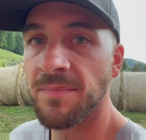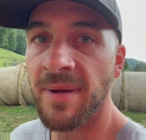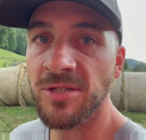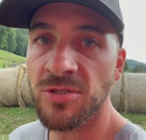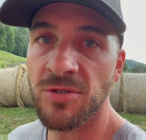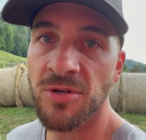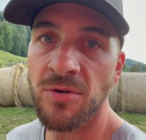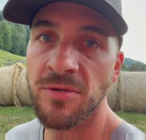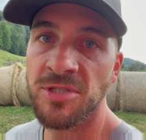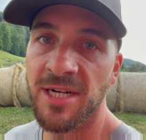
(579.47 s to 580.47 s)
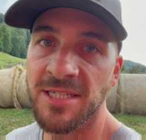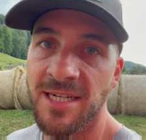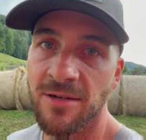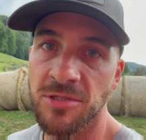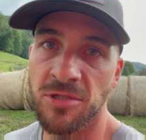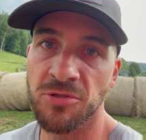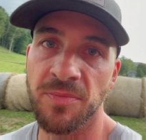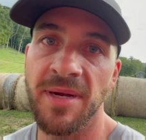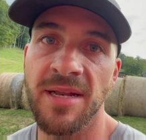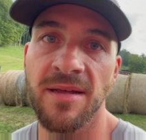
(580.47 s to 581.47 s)
Make sure to check us out on social
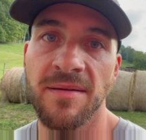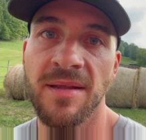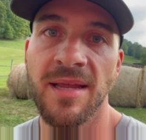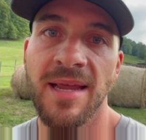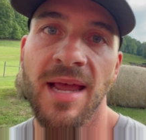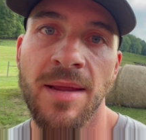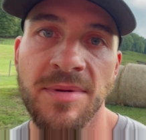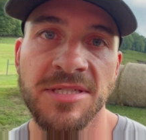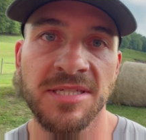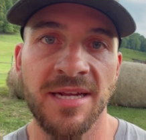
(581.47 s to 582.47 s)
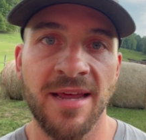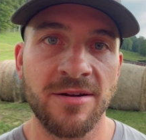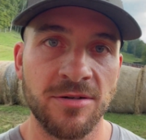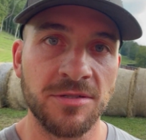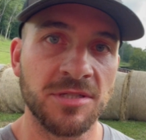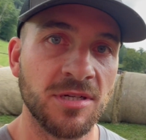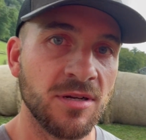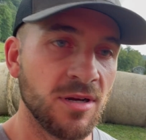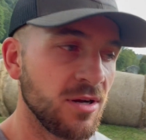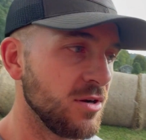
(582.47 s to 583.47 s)
media, ABC Acres,
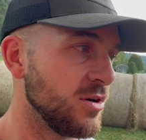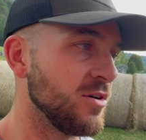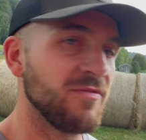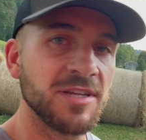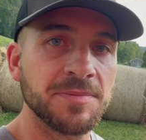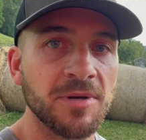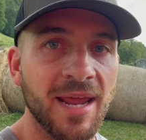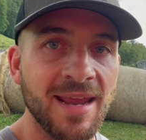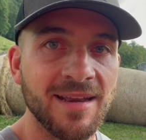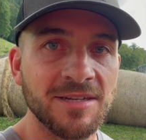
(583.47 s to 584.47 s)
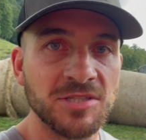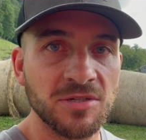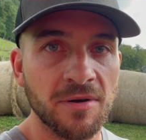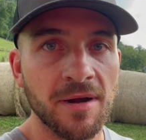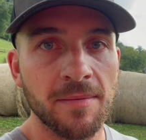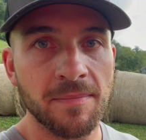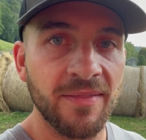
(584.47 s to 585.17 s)
on Facebook and Instagram.